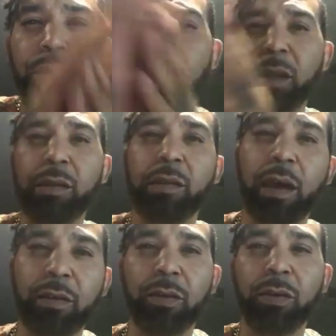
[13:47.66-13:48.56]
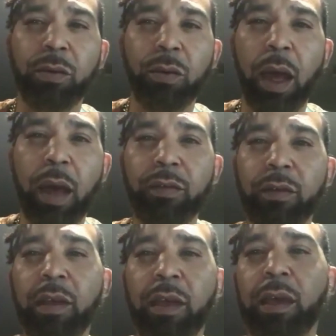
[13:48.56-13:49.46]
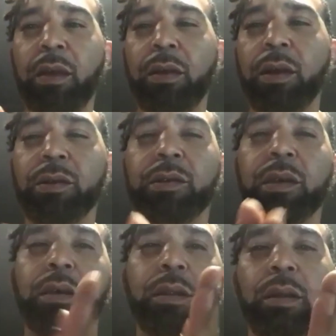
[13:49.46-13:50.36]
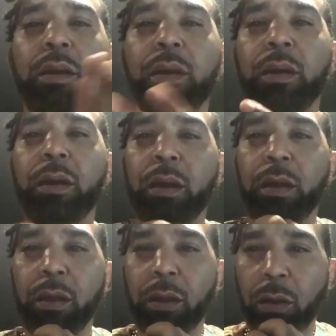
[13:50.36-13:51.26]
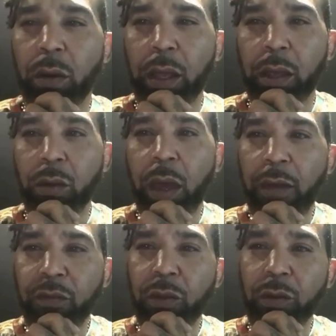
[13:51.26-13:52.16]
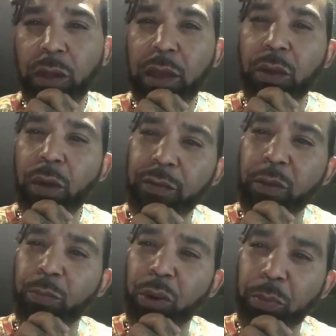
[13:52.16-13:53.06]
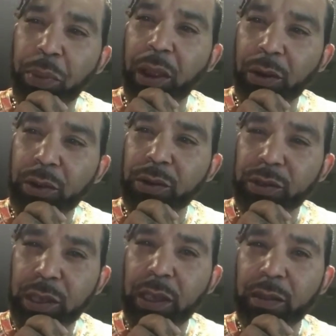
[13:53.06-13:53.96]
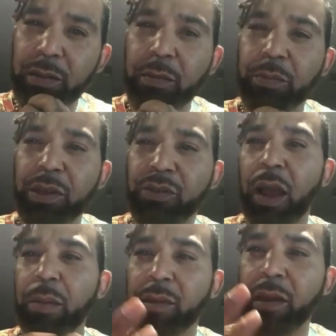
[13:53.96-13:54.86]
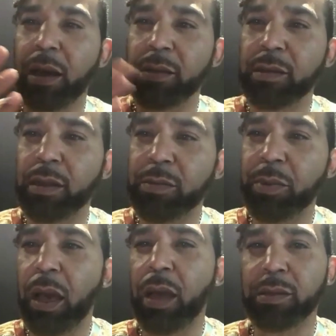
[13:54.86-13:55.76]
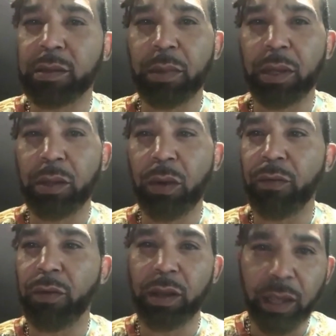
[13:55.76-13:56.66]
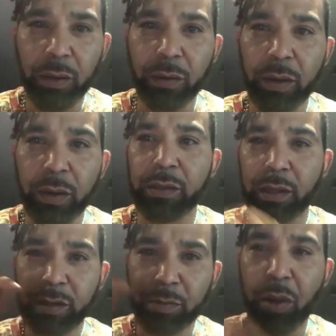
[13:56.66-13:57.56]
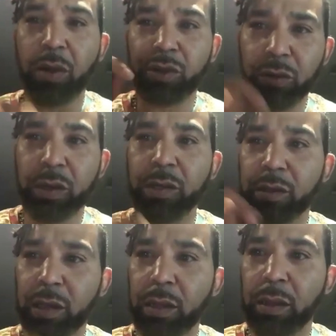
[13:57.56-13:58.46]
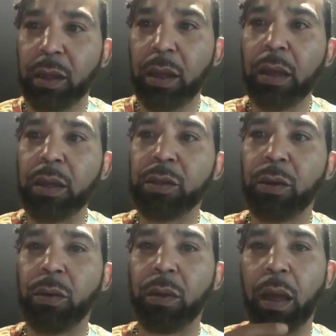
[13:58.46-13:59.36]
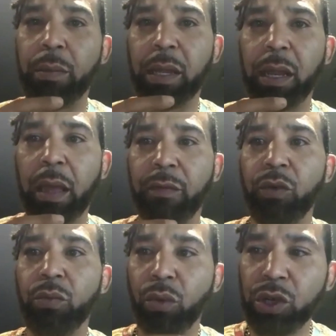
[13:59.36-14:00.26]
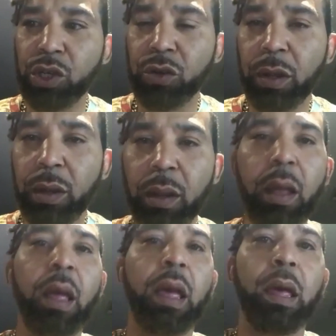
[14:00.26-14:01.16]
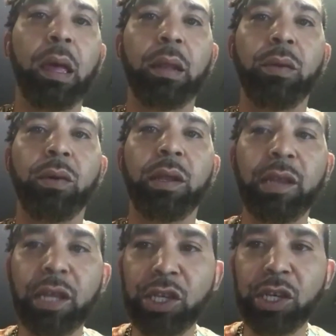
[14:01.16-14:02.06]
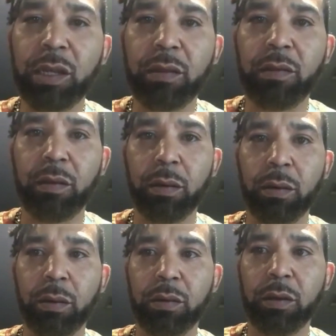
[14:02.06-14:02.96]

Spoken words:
get the tattoo, you have to take care of your skin. You have to prepare your skin to be traumatized. Let's be honest. I mean, you have a needle that's puncturing skin. So, okay. I mean, if you moisture it and you condition it to